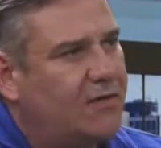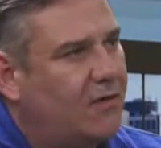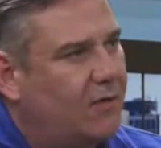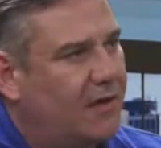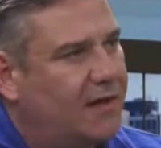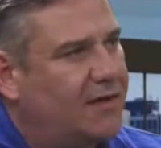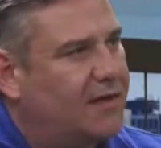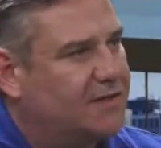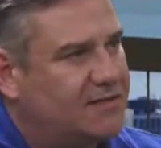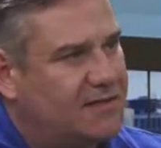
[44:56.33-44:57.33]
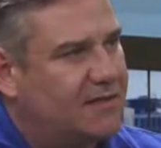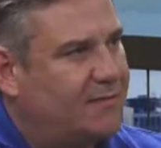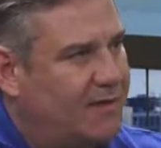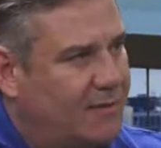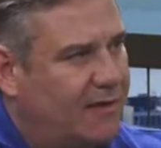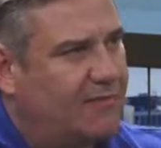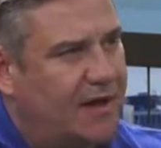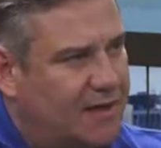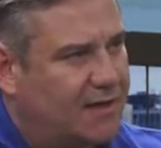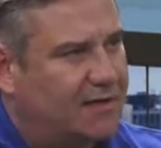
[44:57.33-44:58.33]
the hallway and see me about
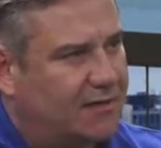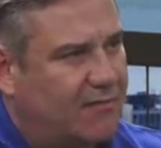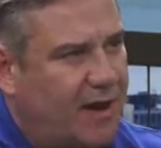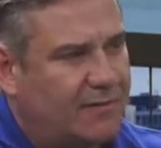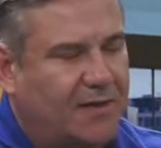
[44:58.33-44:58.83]
ready to get the crap